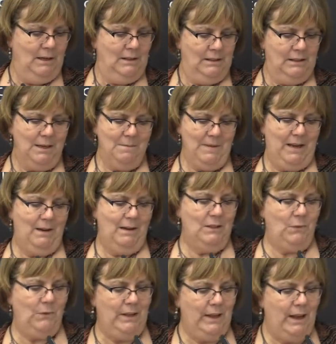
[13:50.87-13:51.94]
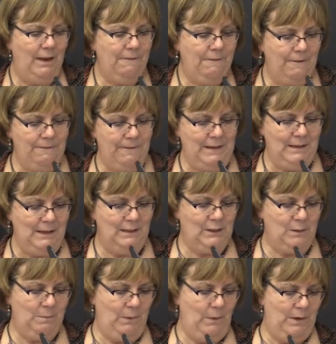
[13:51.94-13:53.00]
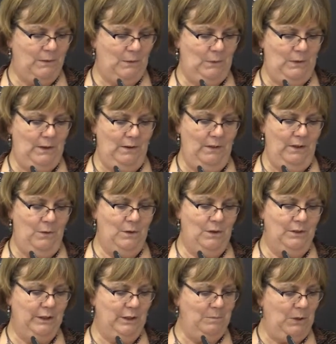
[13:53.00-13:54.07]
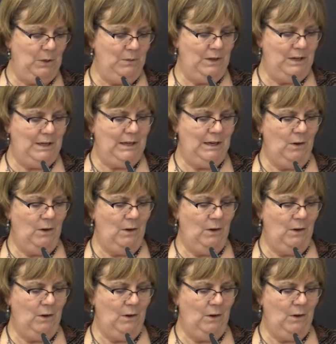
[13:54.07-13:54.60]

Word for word: Some artists rely for funding support through their local community,